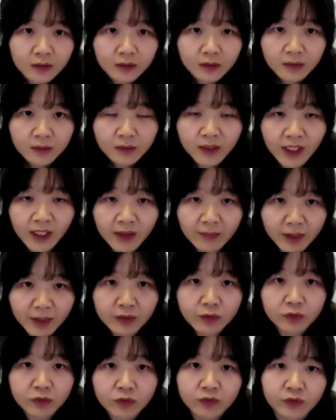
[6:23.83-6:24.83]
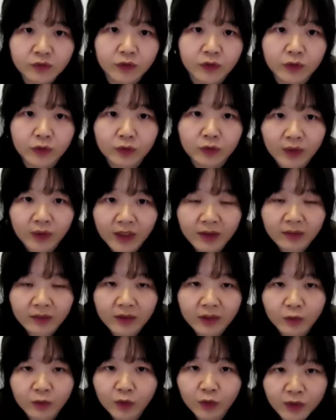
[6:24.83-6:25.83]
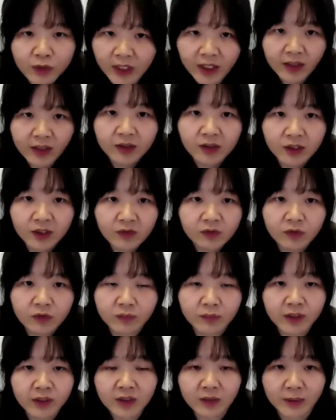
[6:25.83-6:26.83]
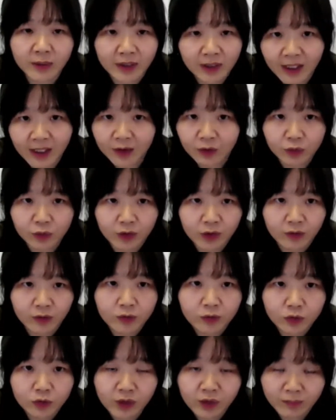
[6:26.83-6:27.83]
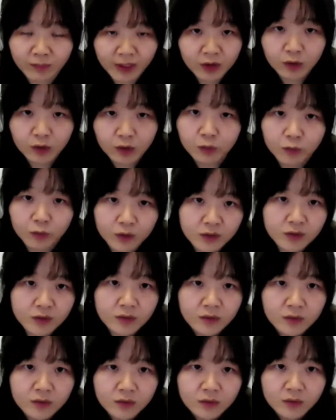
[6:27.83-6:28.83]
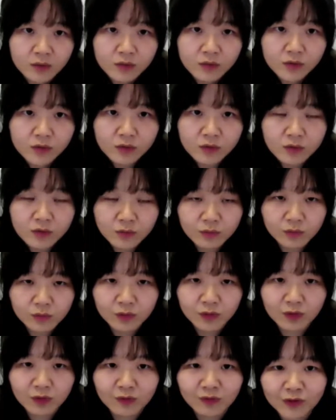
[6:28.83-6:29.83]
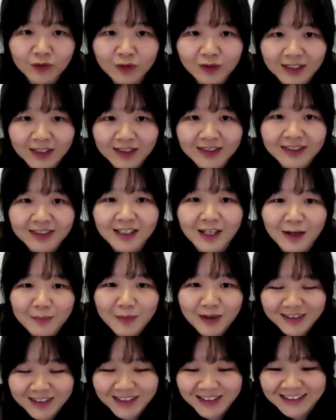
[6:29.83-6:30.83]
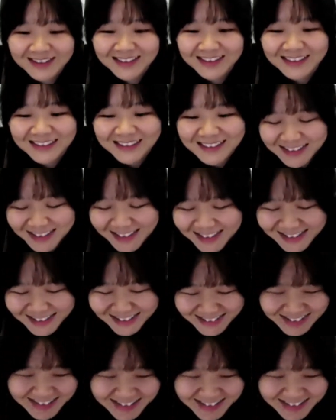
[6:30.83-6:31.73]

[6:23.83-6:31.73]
They are meant good for you, and they won't gain anything from being the bad guy to tell you to amend your work. So don't feel nasty about their existence.